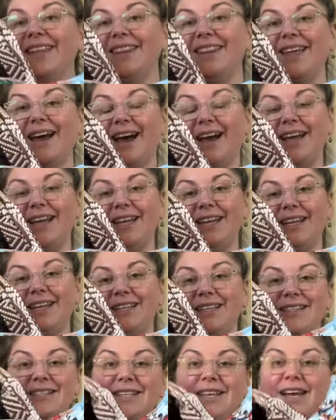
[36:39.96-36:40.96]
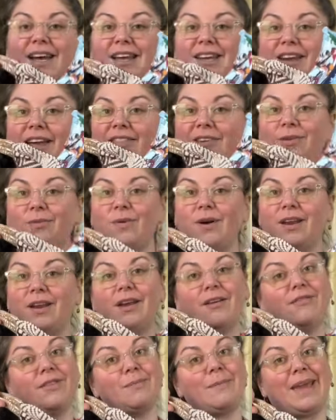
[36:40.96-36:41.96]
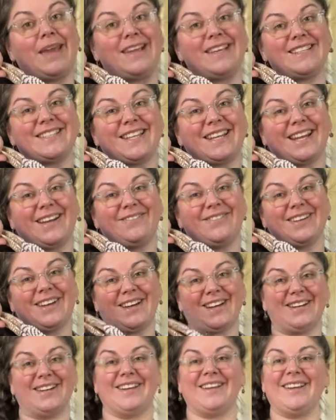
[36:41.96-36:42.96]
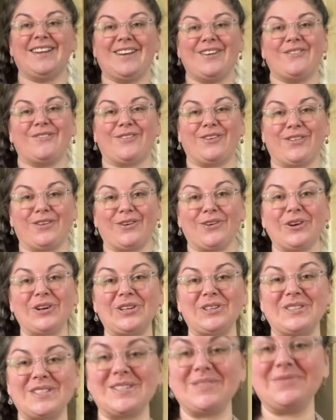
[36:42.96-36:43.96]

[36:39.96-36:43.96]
that is another one of the makes that I've done for the cruise.